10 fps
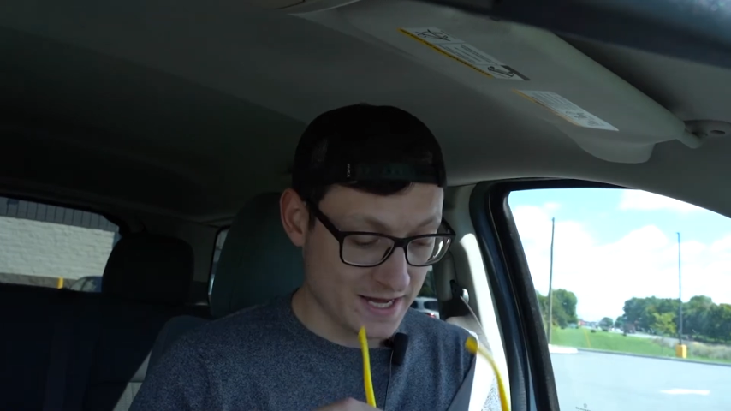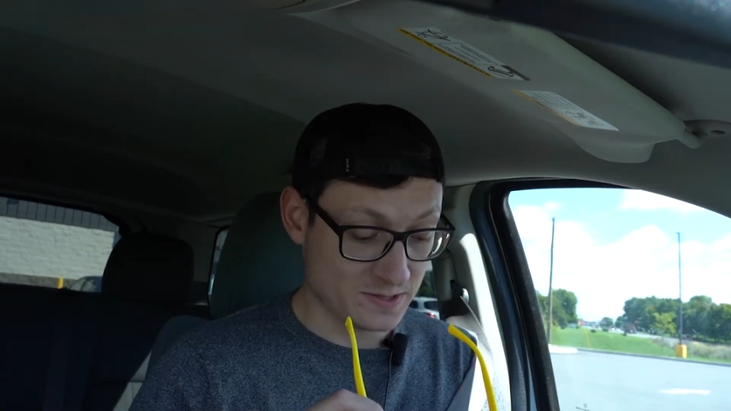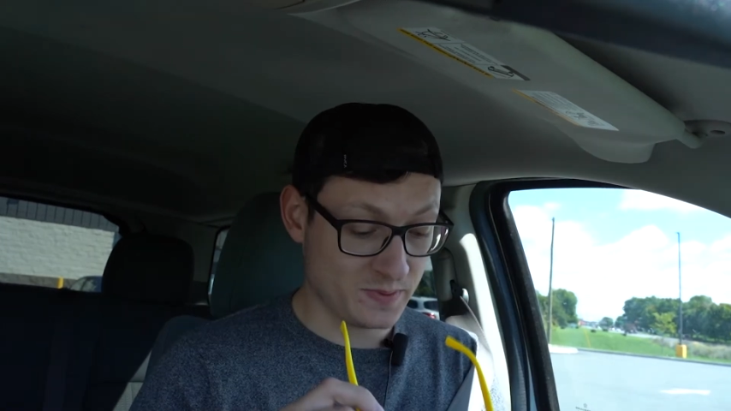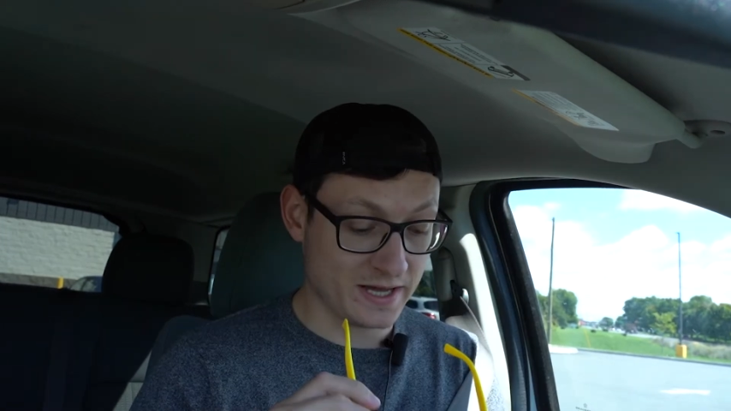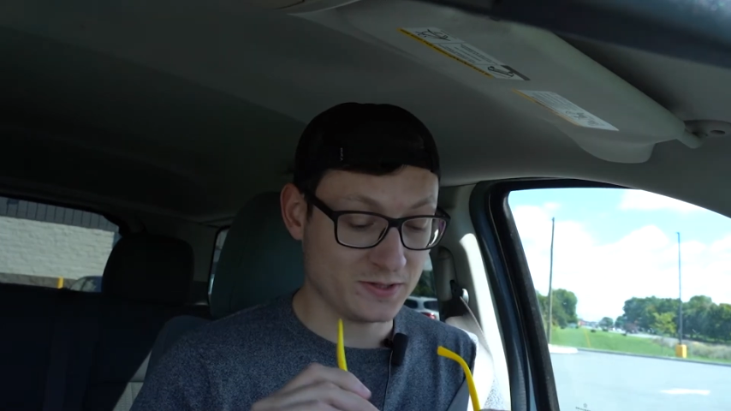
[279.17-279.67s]
I
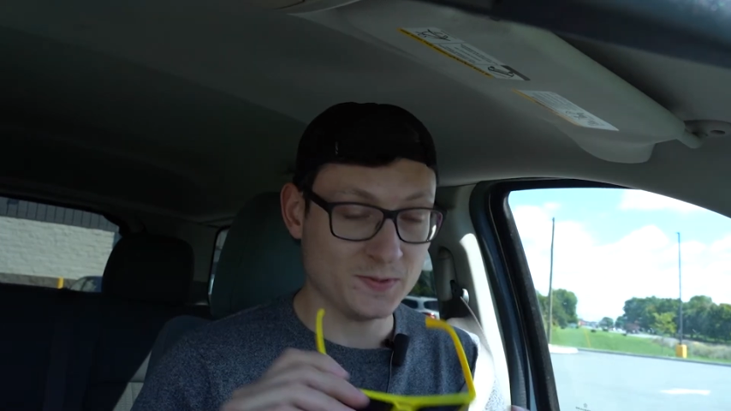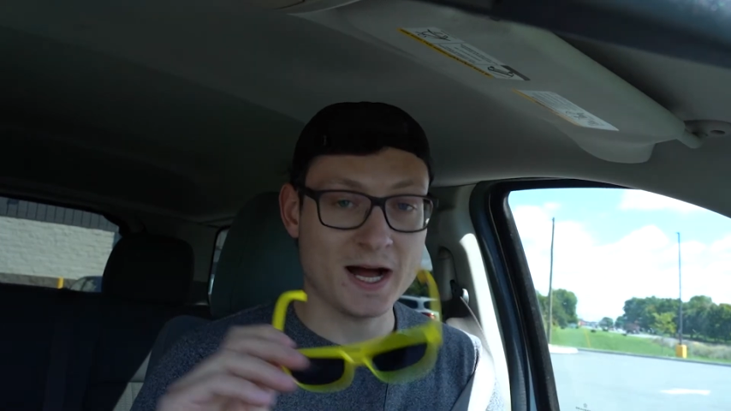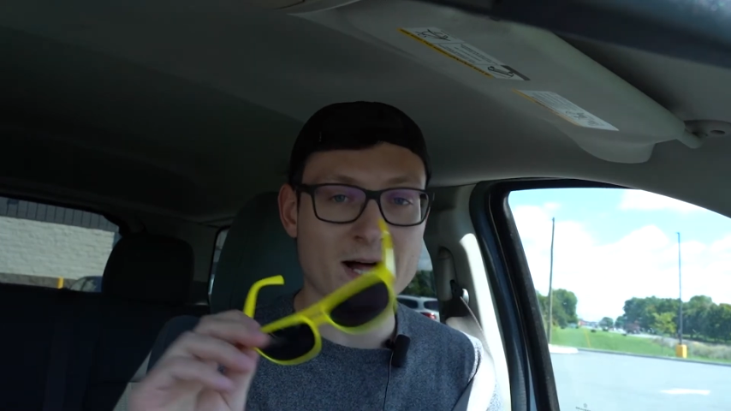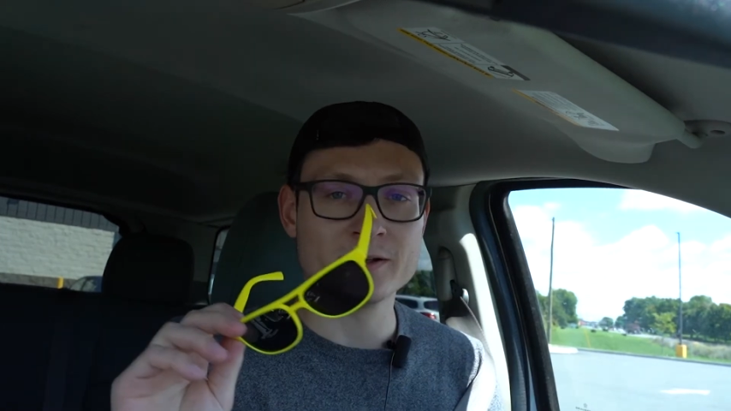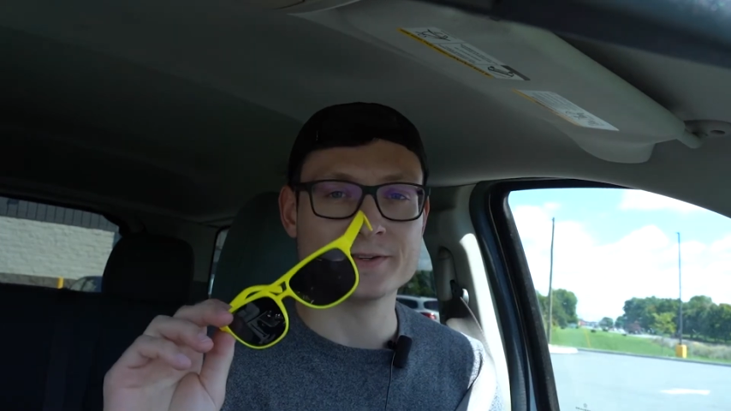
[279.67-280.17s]
spent
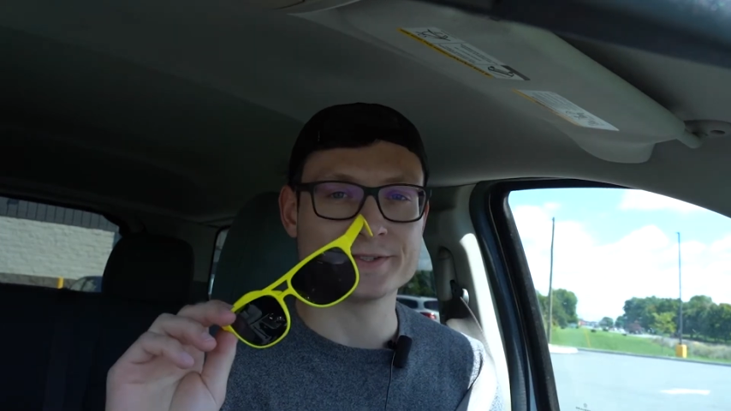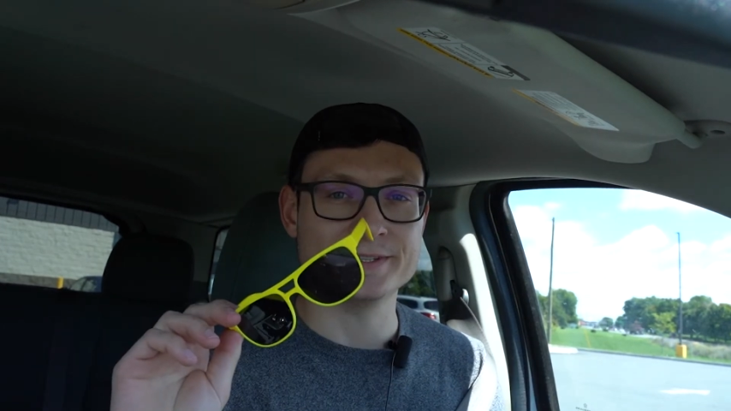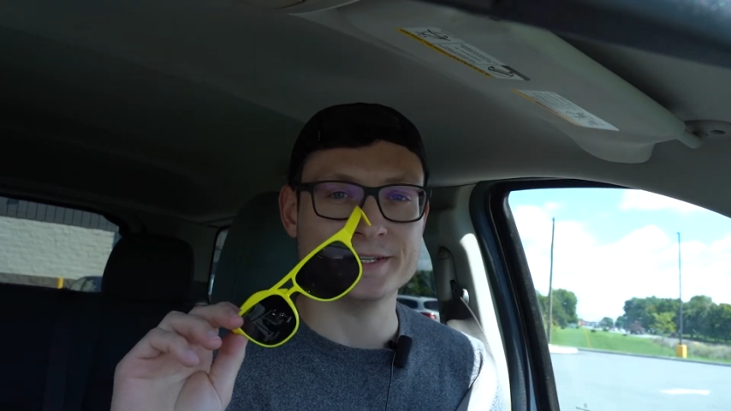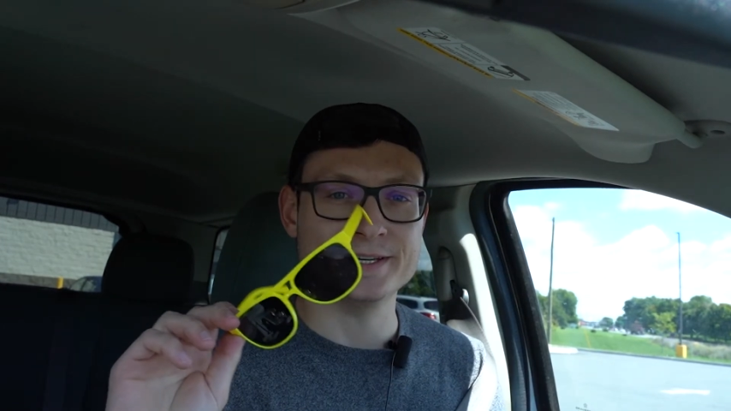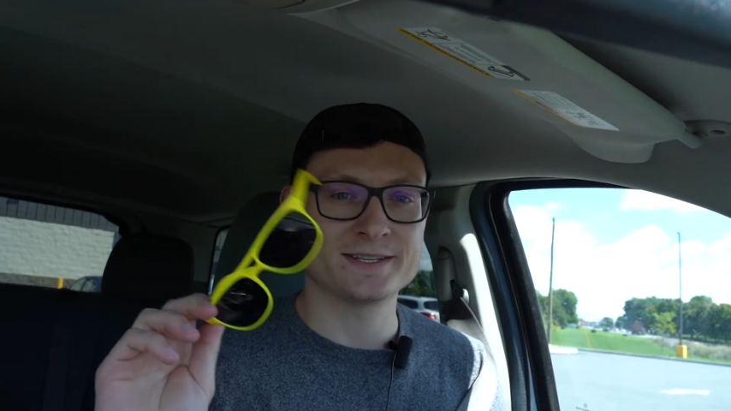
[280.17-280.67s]
$2
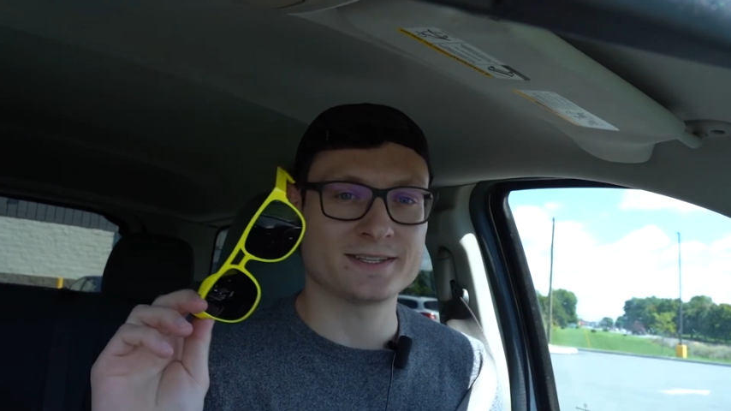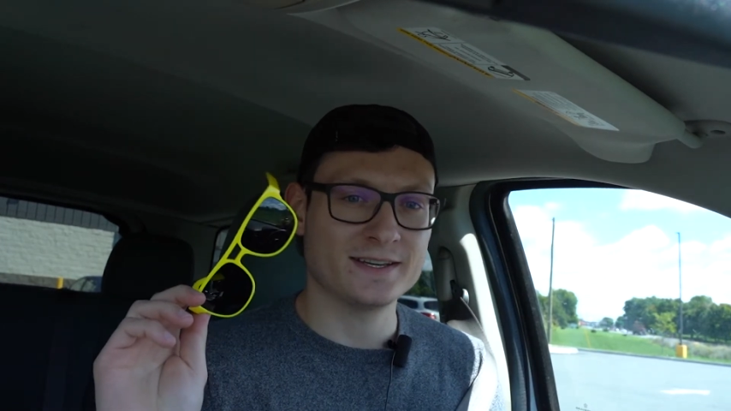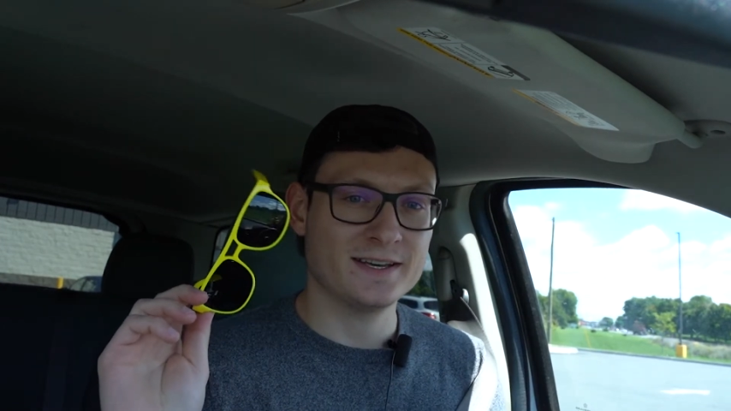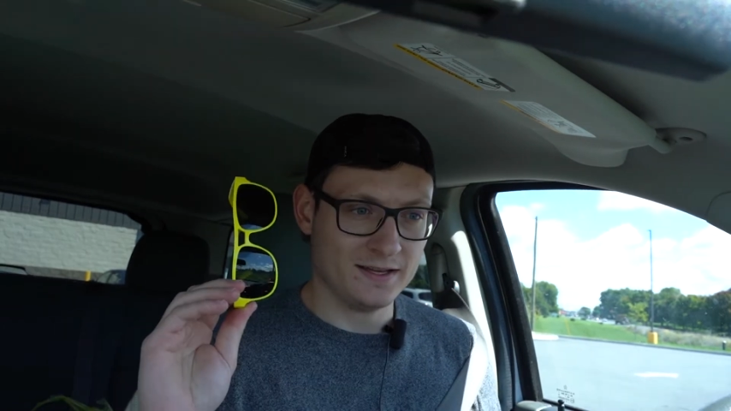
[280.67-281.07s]
on these